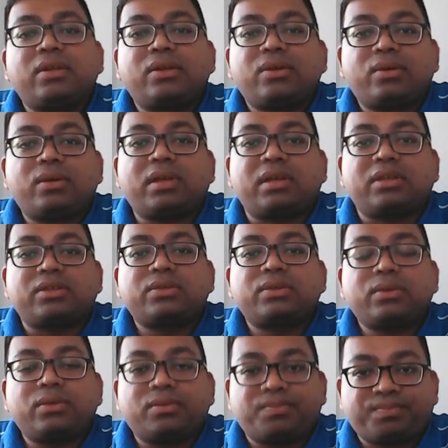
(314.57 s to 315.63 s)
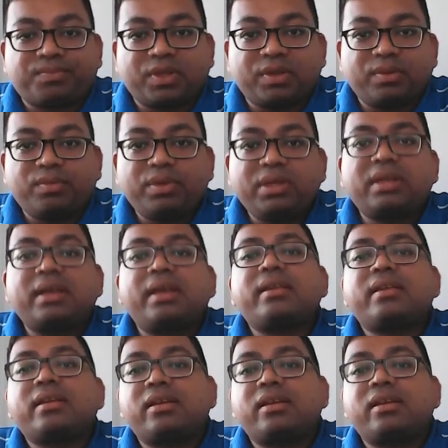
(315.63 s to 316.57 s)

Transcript: Okay, so we can